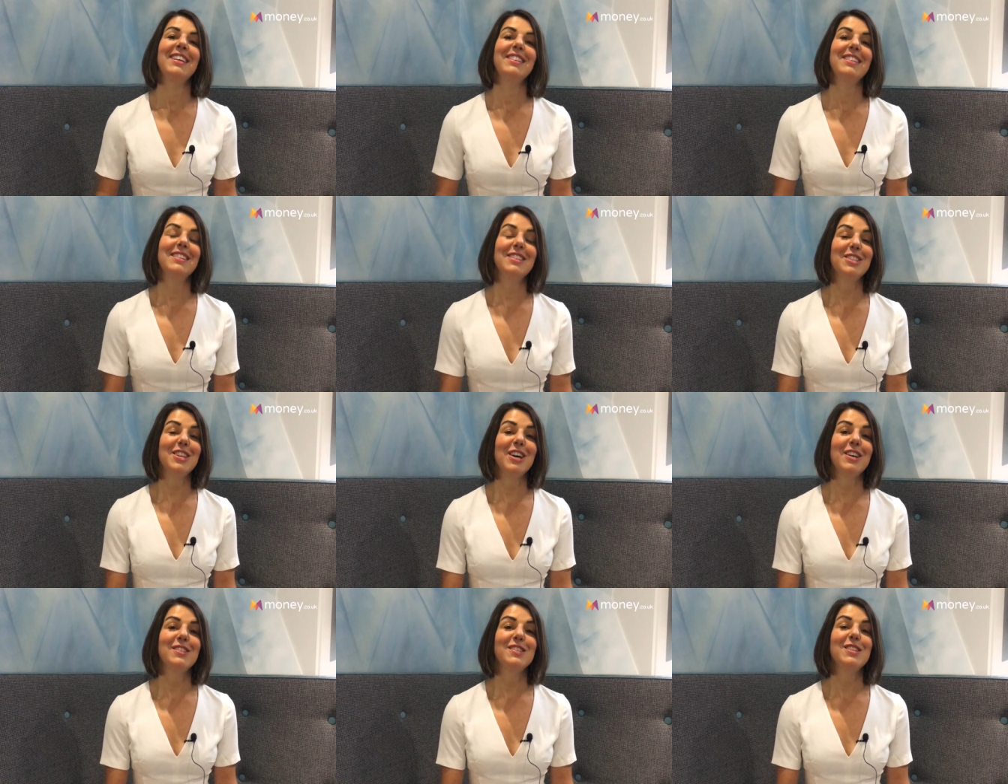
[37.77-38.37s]
The
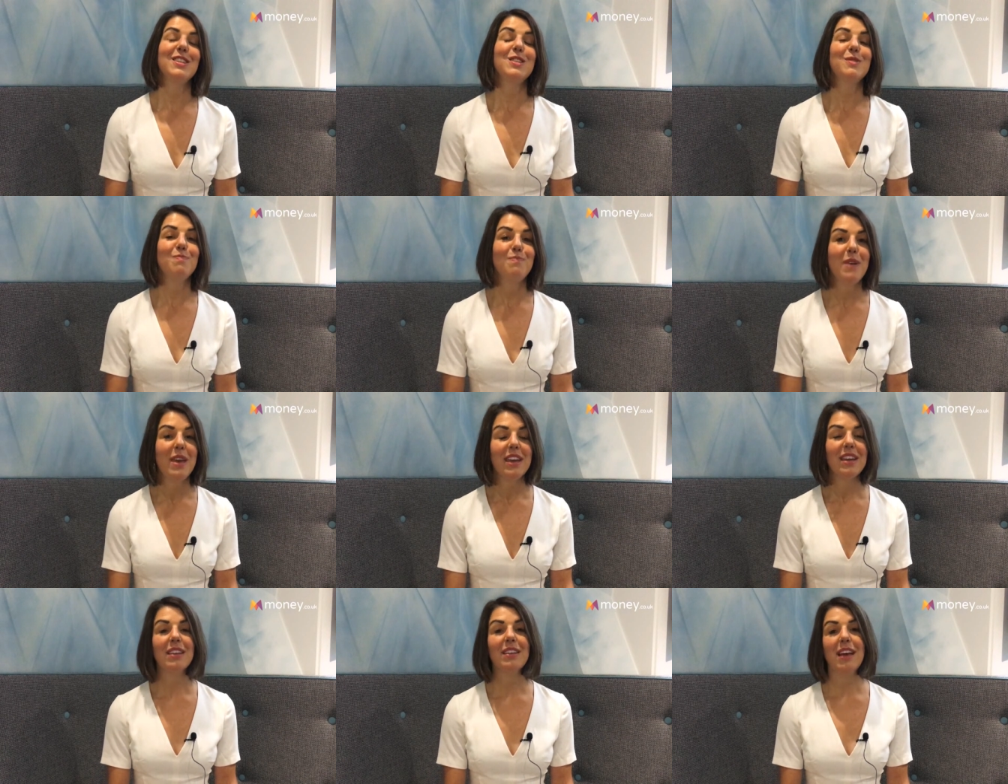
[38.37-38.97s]
Chancellor's
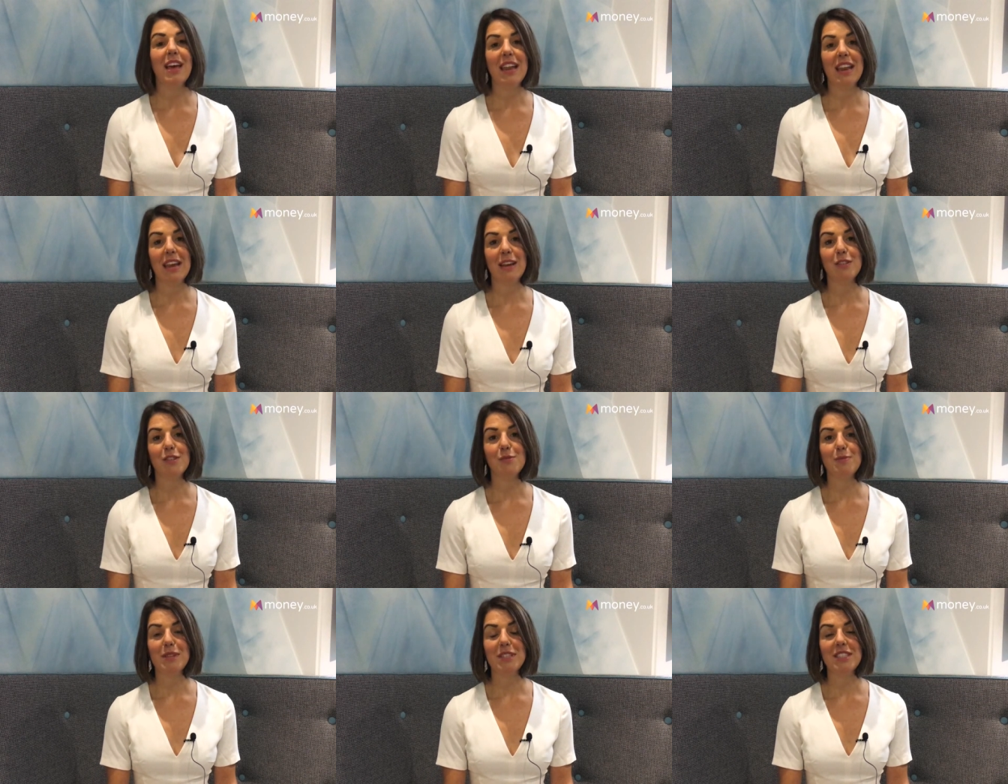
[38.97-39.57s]
big
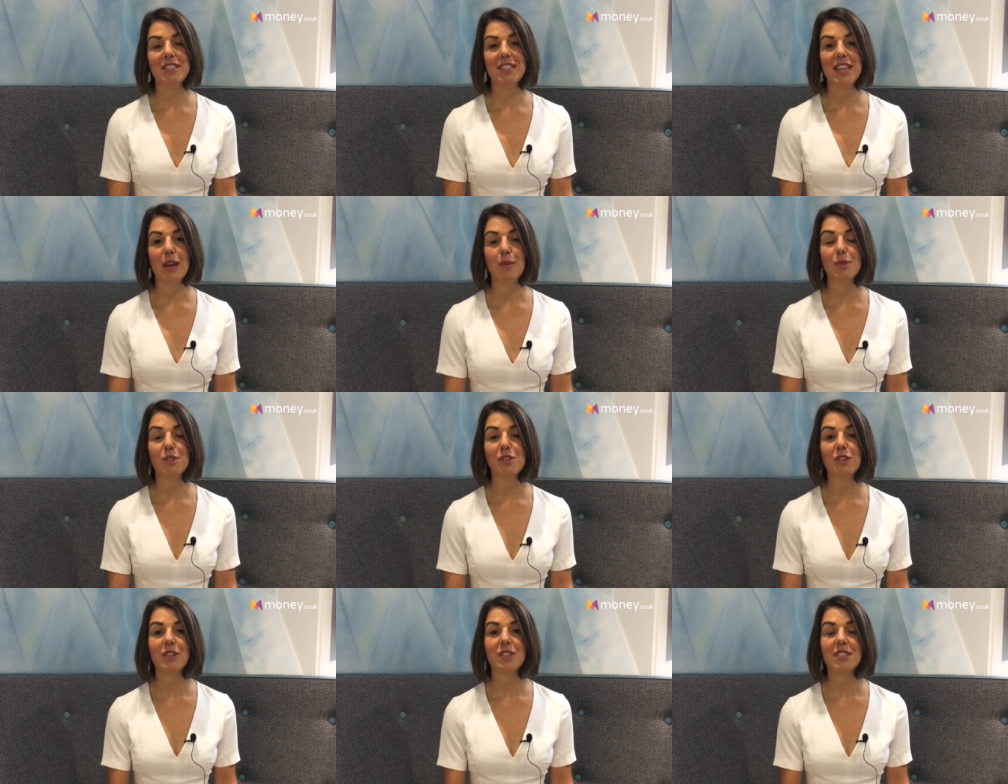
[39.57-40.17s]
announcement today
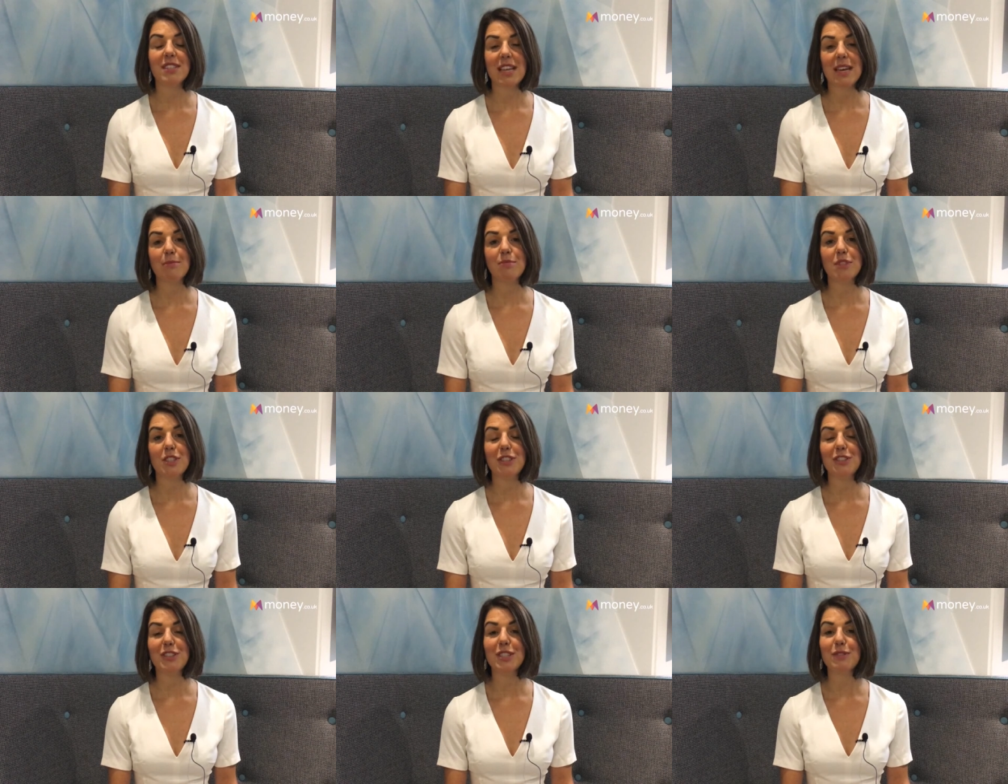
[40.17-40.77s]
was on stamp
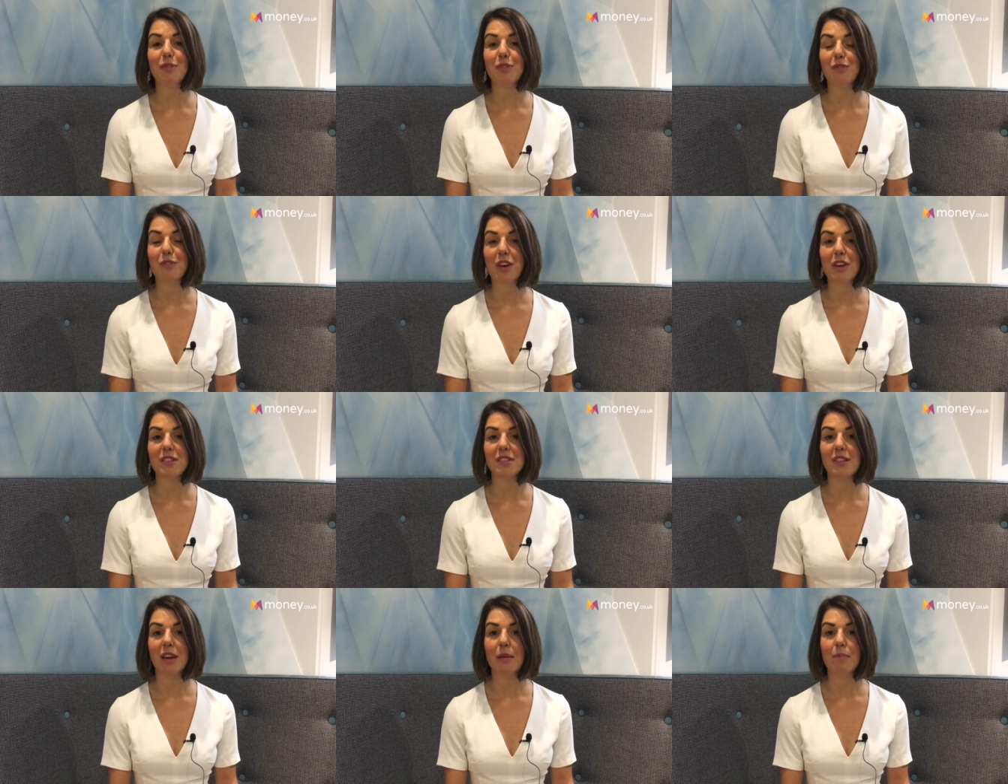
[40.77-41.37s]
duty for
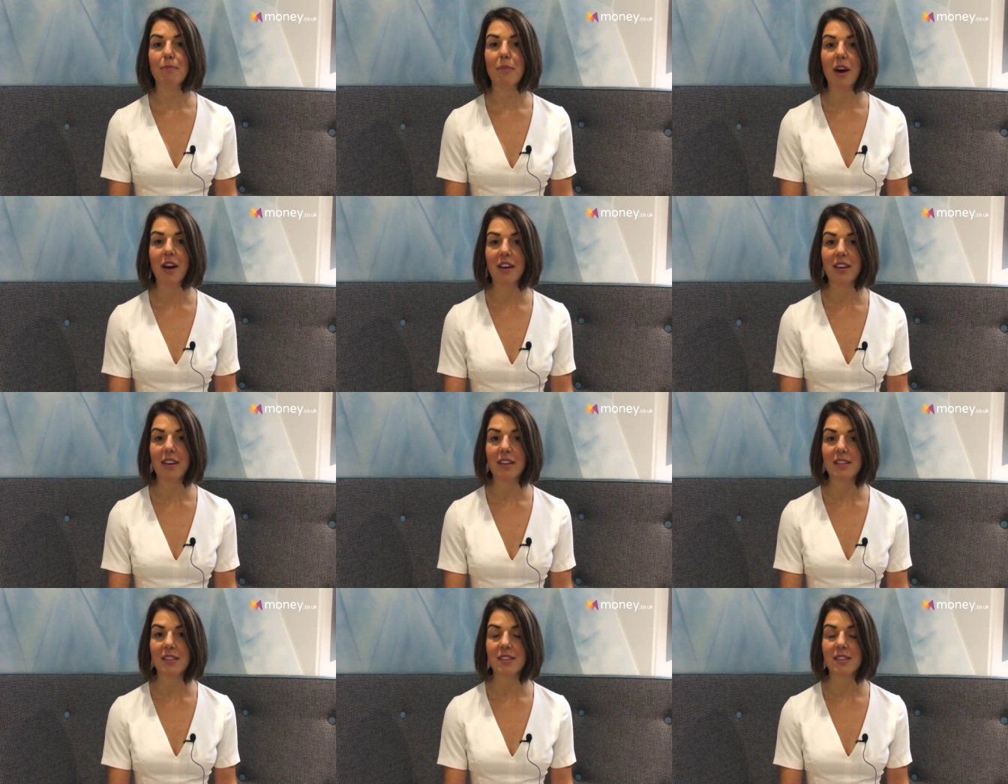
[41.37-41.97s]
first time
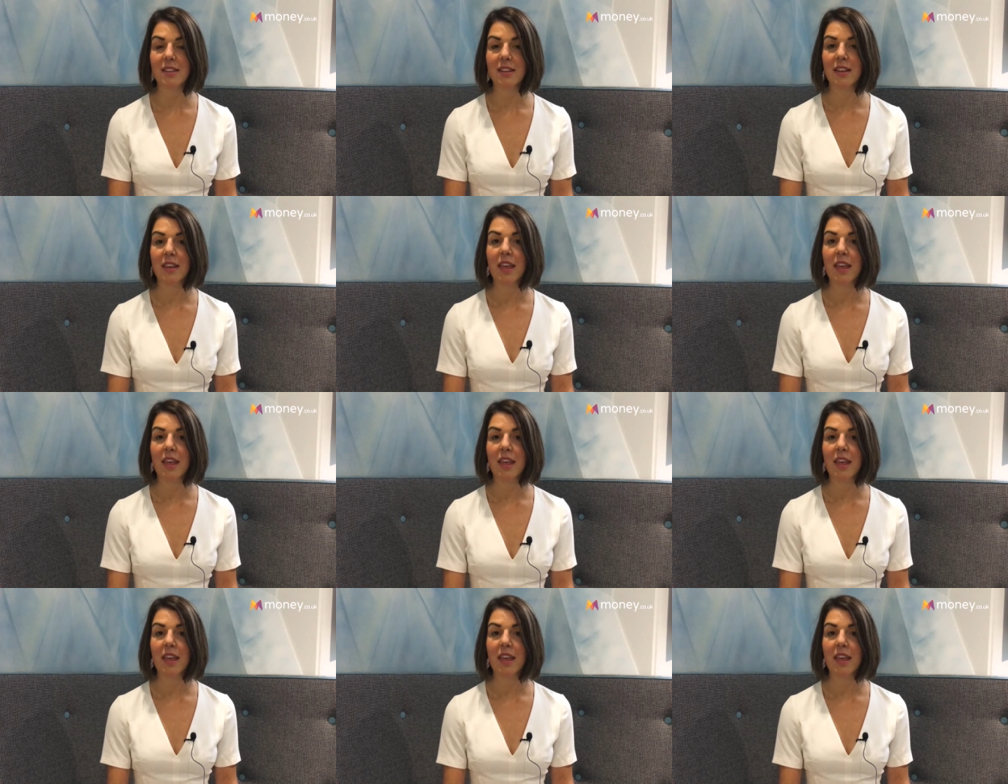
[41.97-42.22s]
buyers.